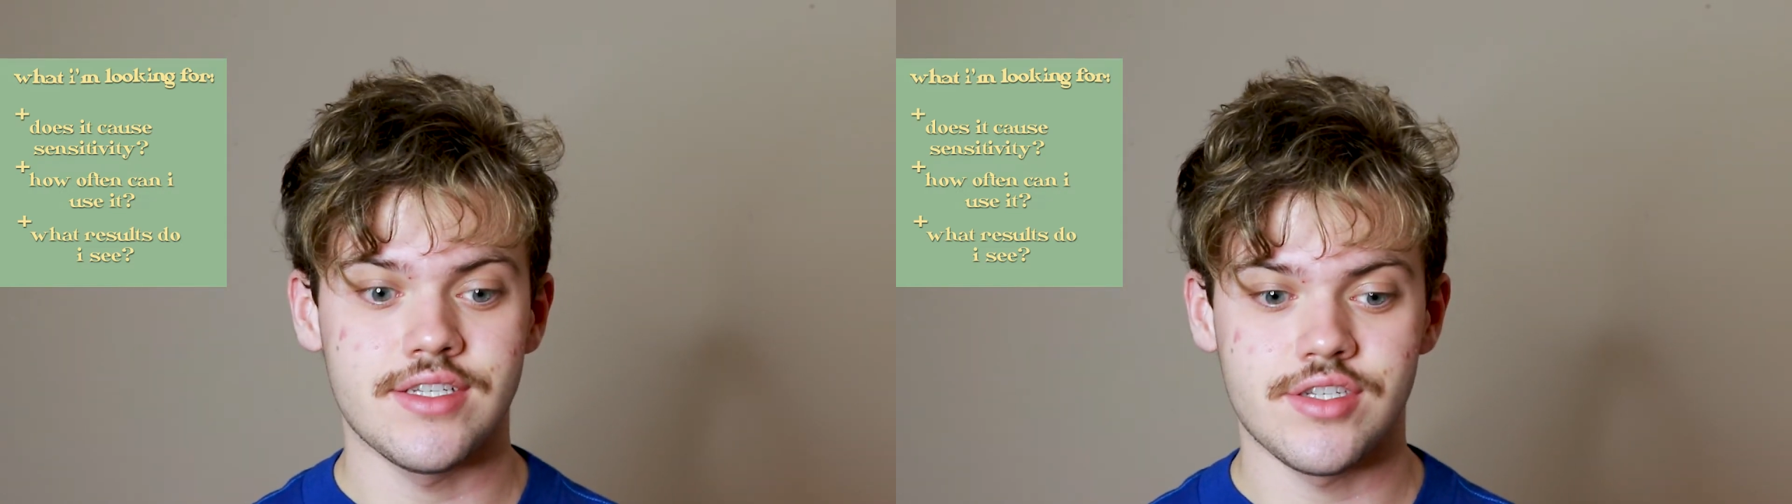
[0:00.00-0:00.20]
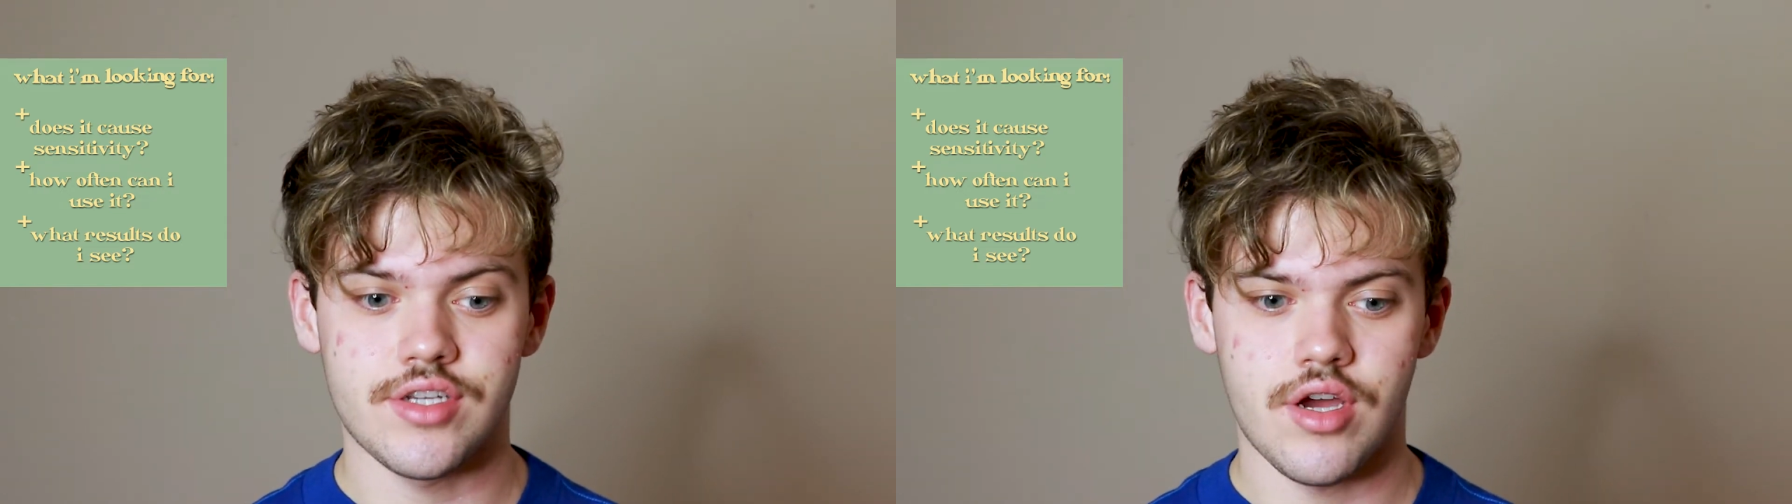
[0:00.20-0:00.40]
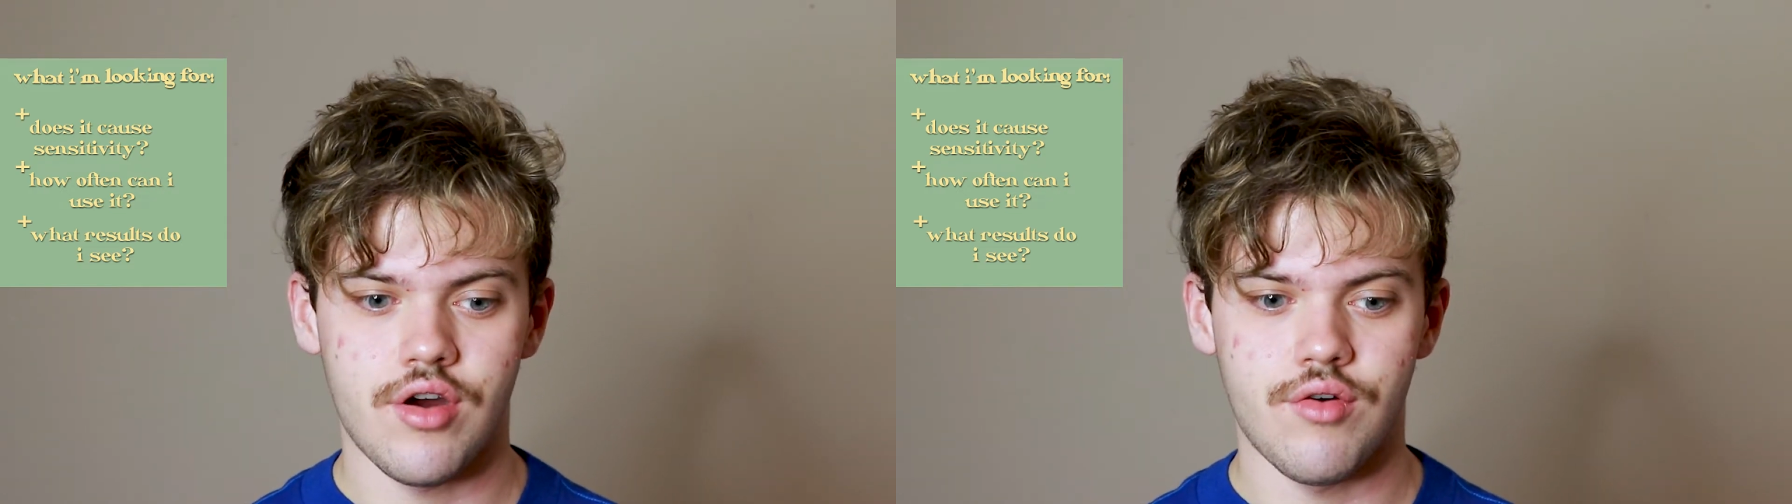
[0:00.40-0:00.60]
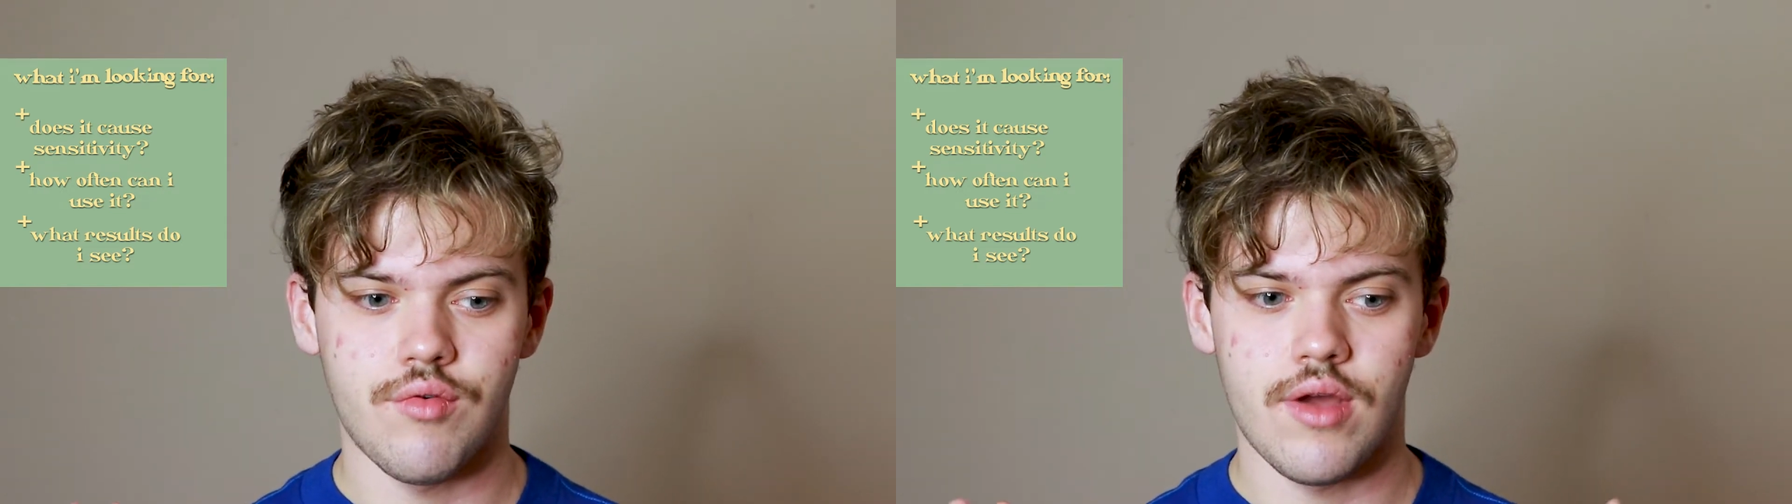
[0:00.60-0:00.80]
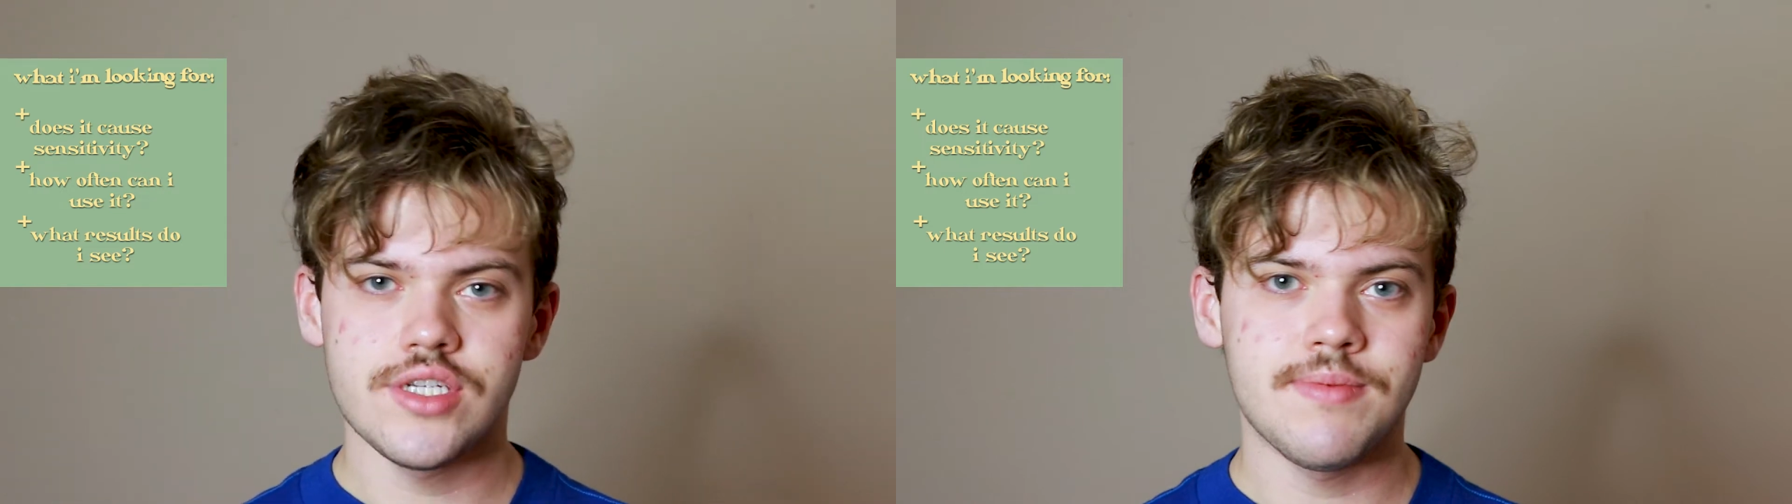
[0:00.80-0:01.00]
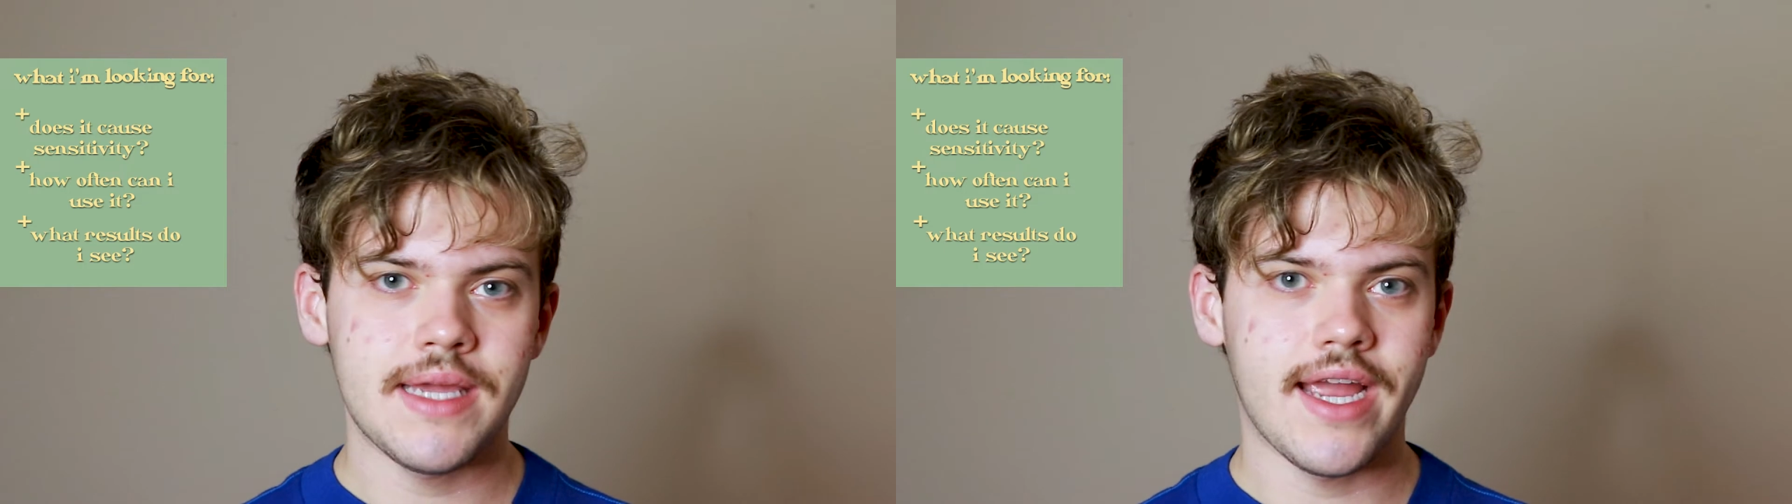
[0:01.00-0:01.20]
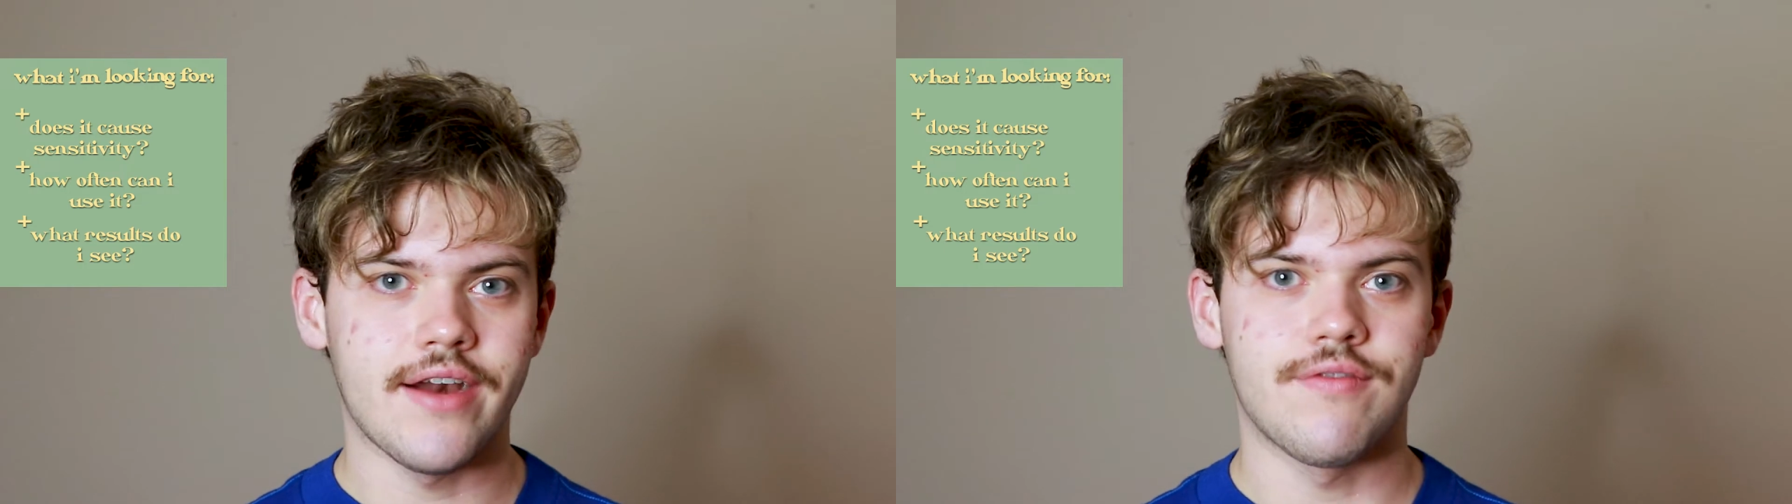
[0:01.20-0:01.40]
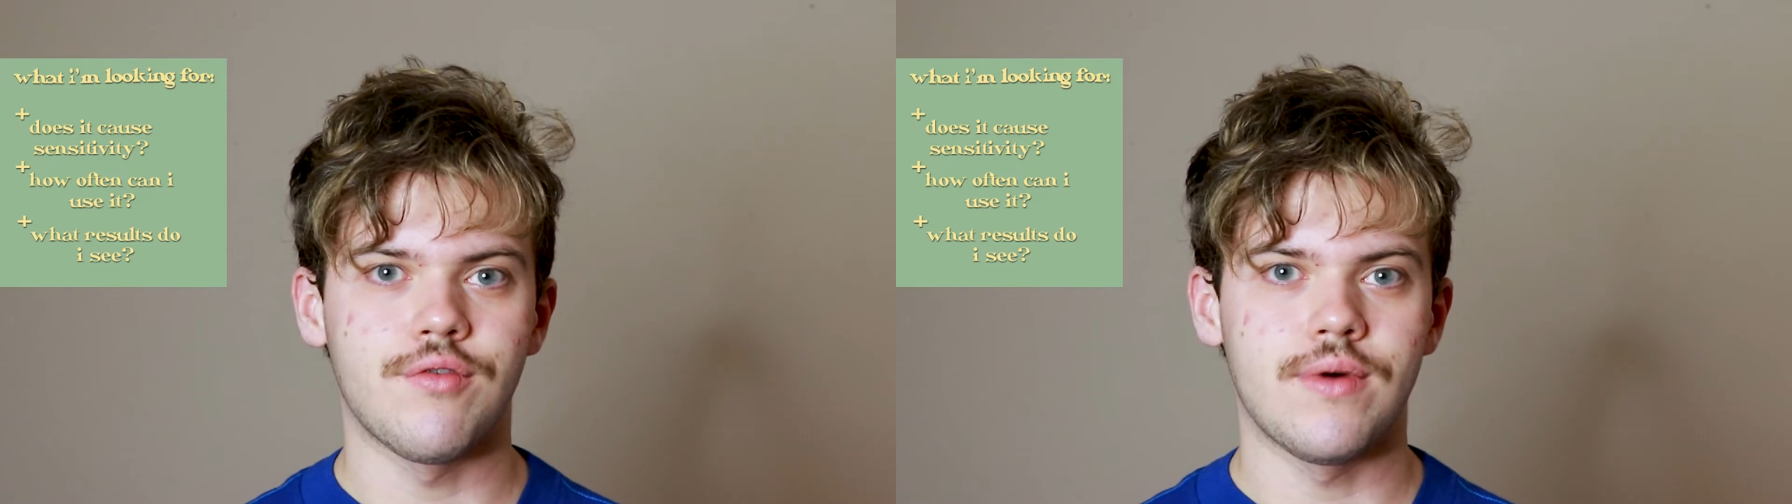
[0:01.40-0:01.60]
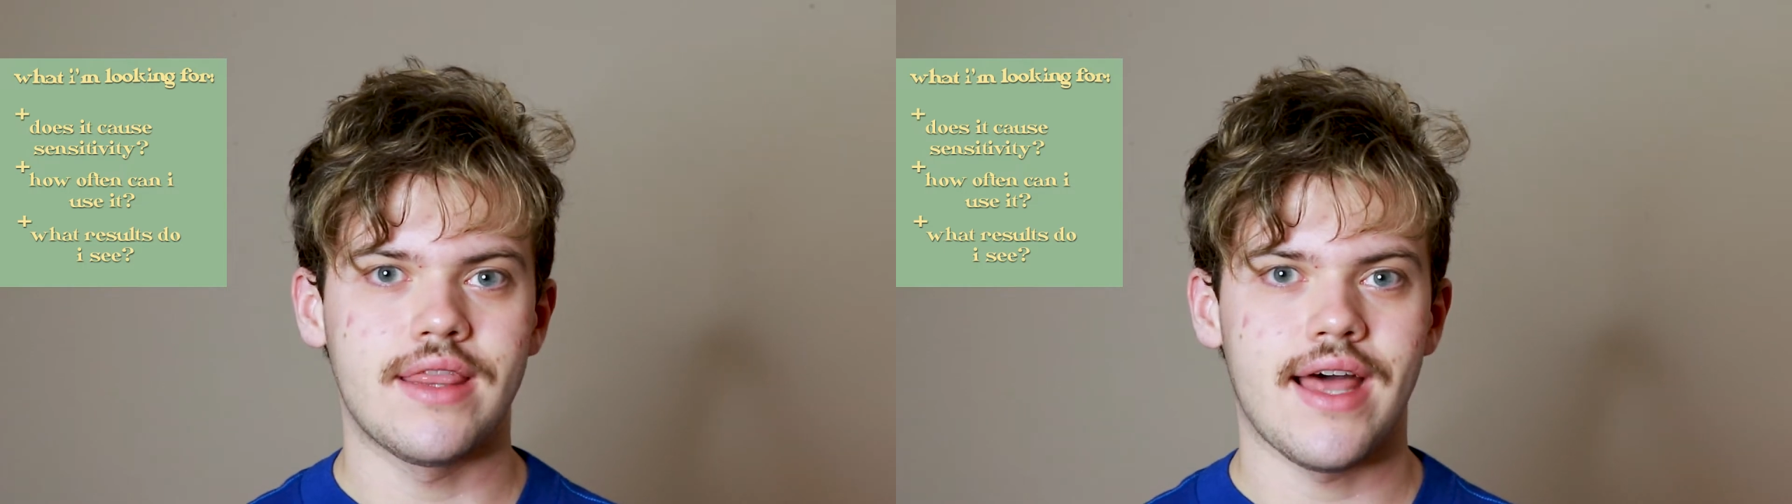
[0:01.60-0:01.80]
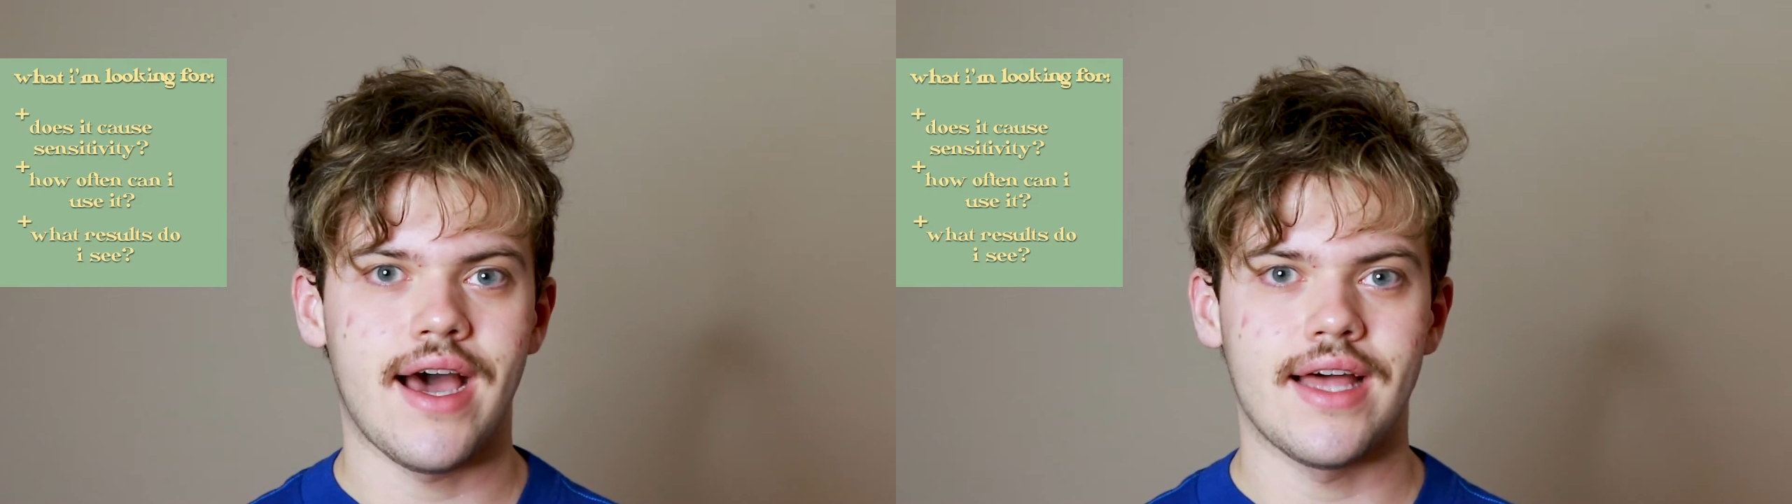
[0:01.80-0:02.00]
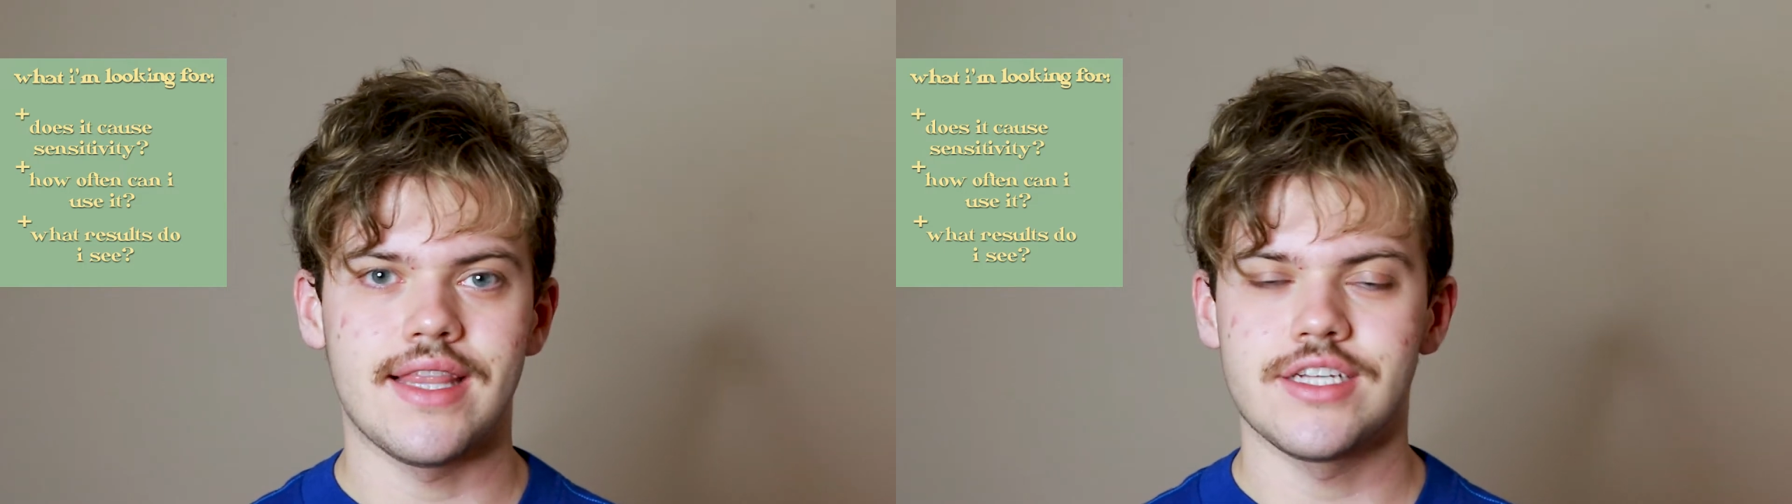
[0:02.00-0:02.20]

so just be careful with that.